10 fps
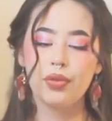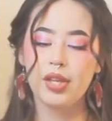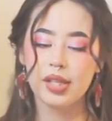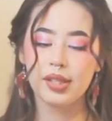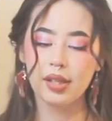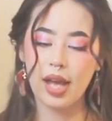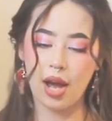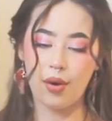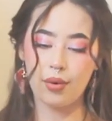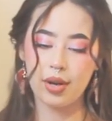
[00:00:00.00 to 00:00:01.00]
this
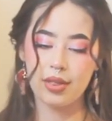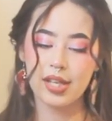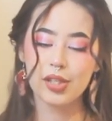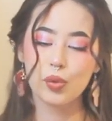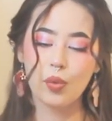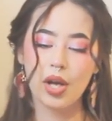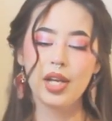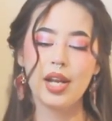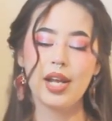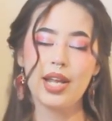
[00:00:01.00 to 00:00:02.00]
account, this
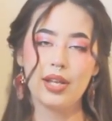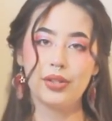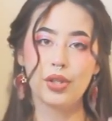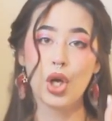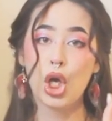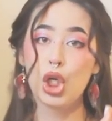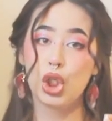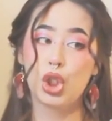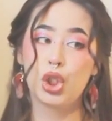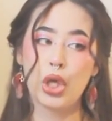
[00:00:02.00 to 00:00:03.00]
one is
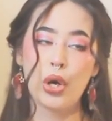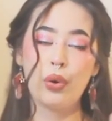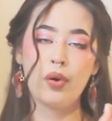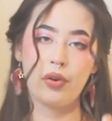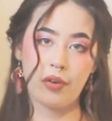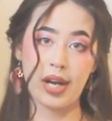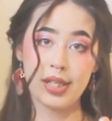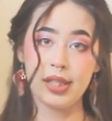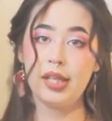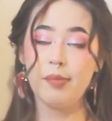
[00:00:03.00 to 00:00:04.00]
so
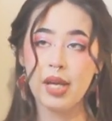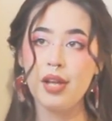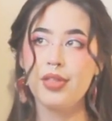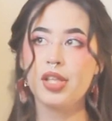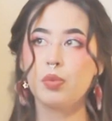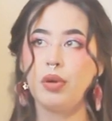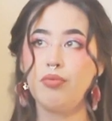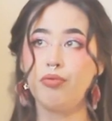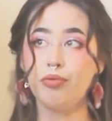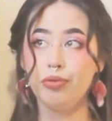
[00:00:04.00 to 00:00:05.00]
crazy to me. This
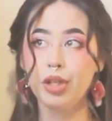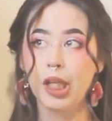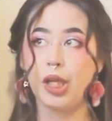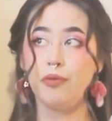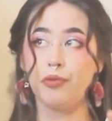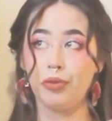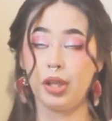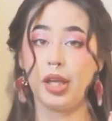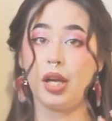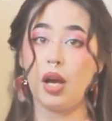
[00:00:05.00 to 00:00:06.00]
one
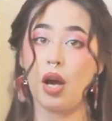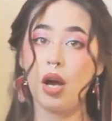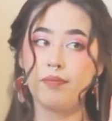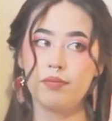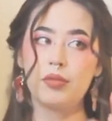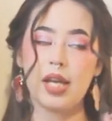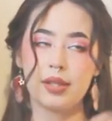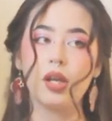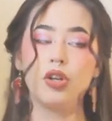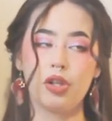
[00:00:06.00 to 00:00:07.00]
really
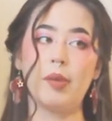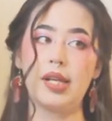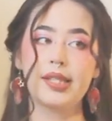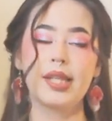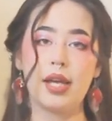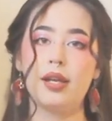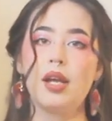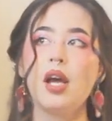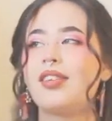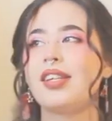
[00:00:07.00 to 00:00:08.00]
gets under my skin.
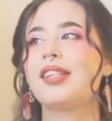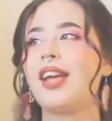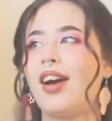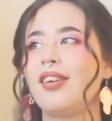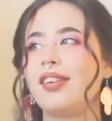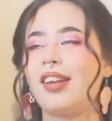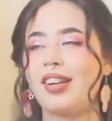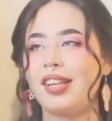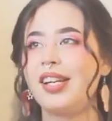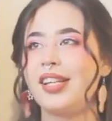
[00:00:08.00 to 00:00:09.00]
So this account
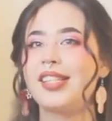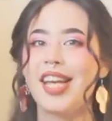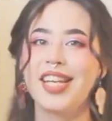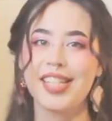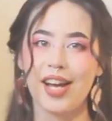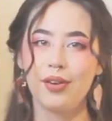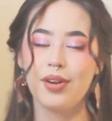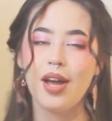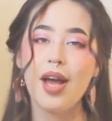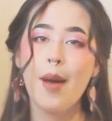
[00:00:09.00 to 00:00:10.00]
luckily is taken
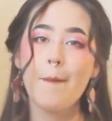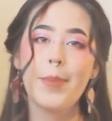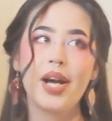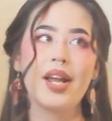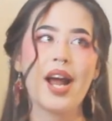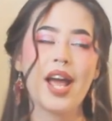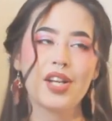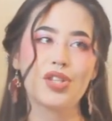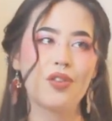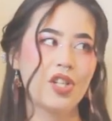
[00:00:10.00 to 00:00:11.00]
down, but I had a
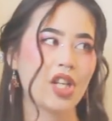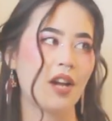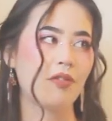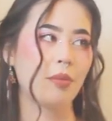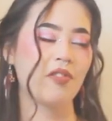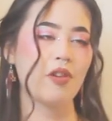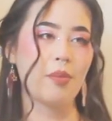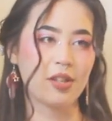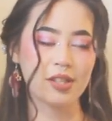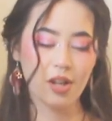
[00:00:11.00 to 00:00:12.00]
screenshot from a few months